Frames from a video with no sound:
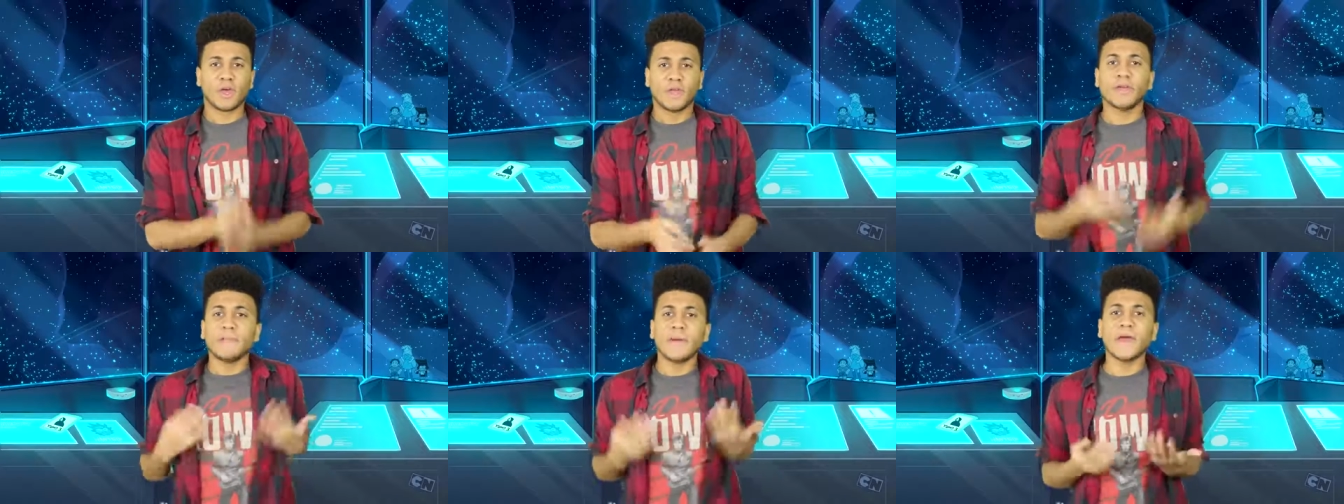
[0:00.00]

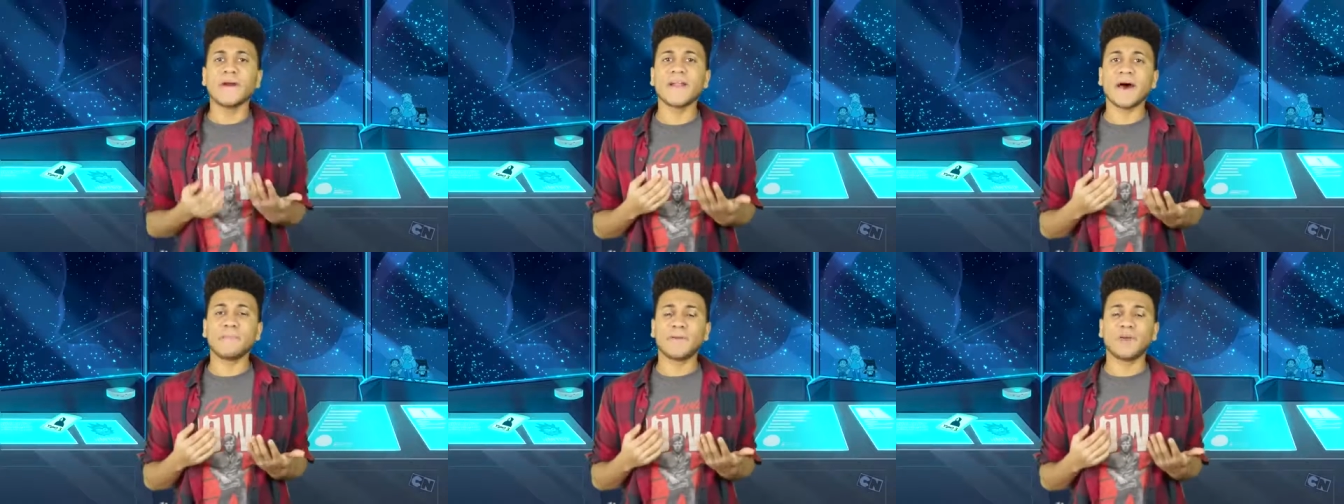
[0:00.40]
You may
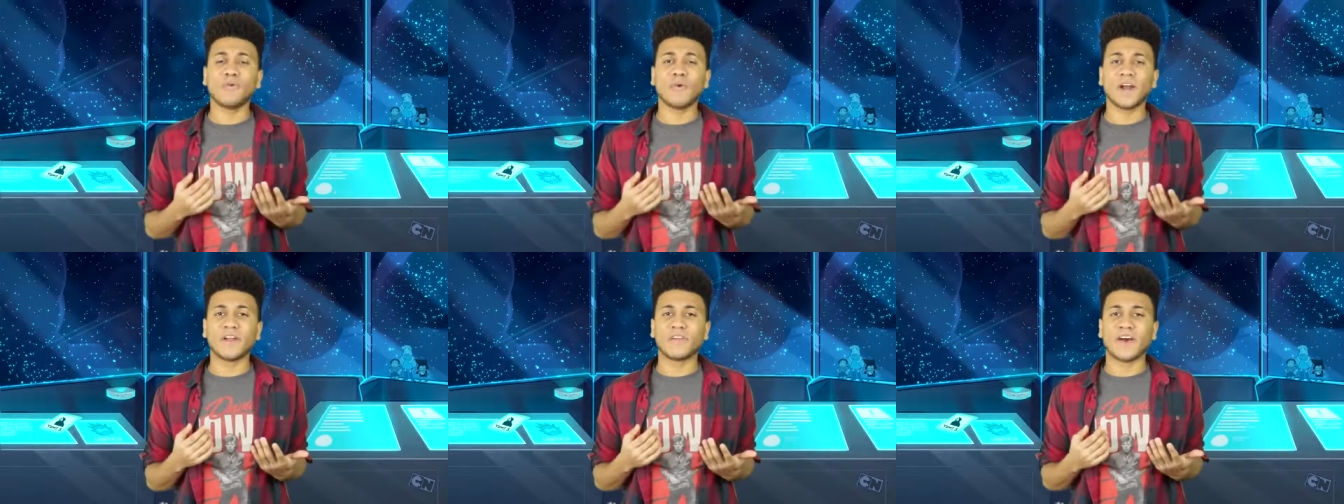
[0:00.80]
or not be
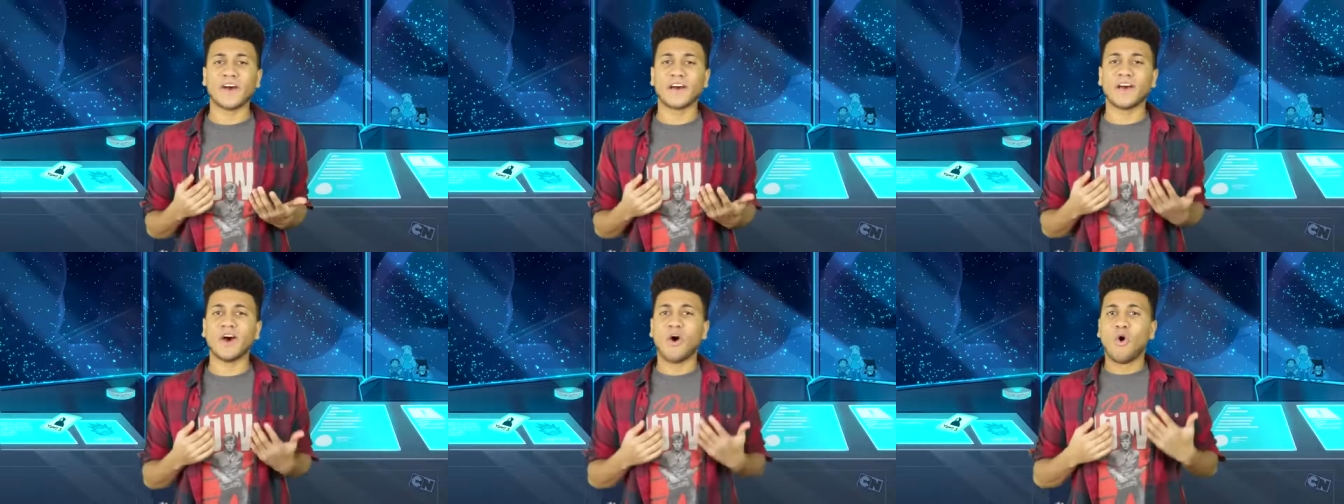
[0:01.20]
aware
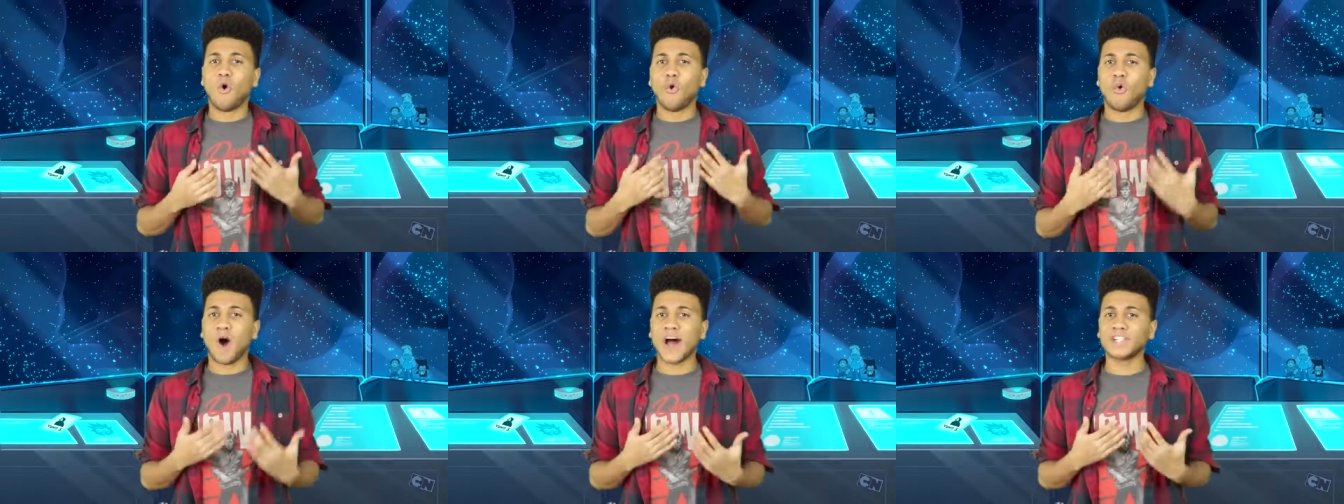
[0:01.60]
that
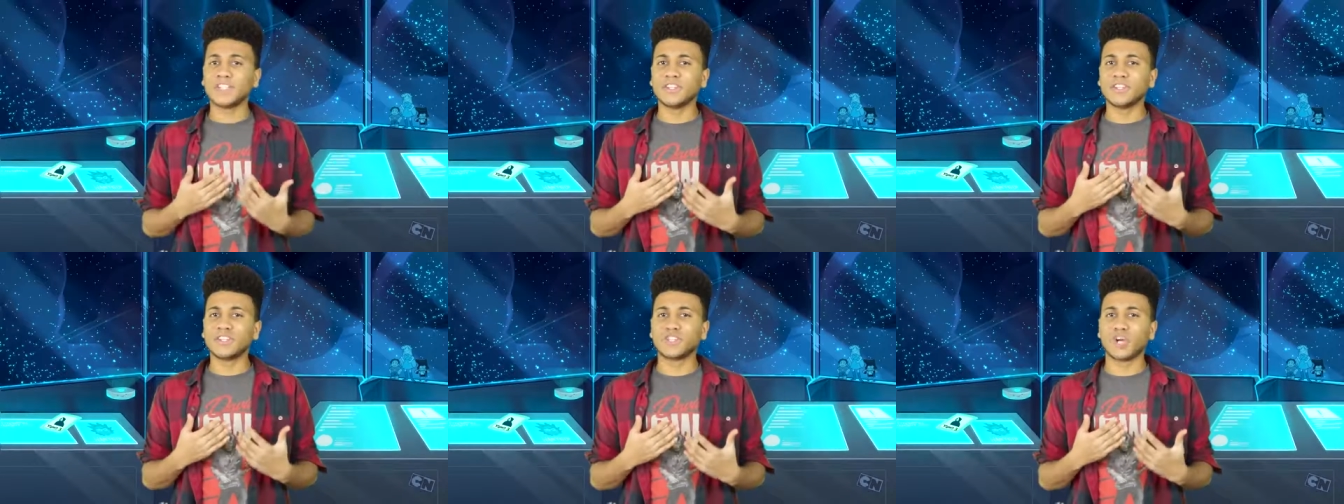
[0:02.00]

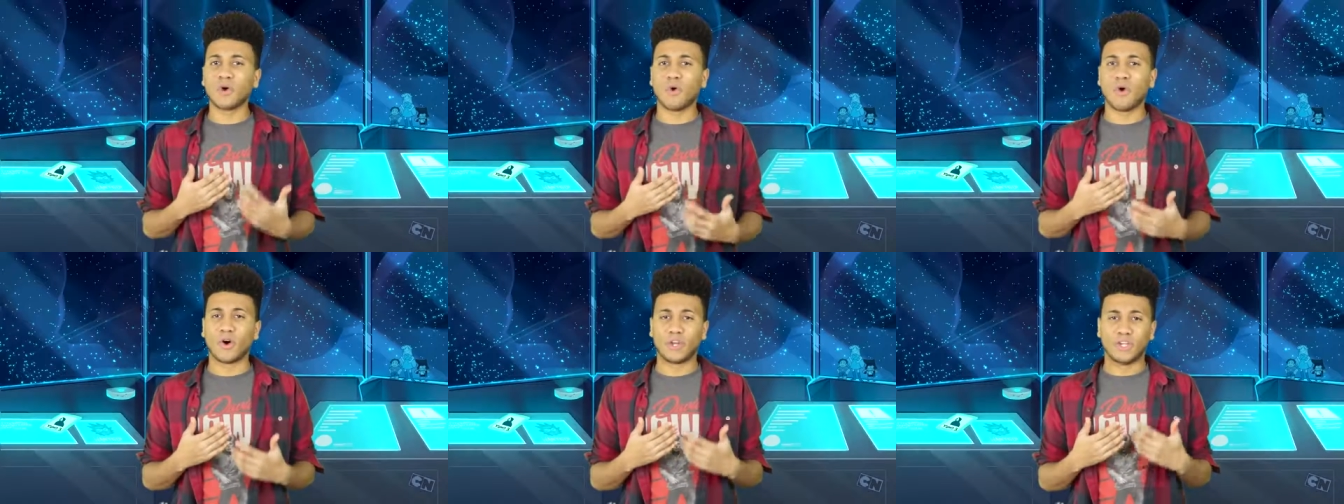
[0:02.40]
watching the show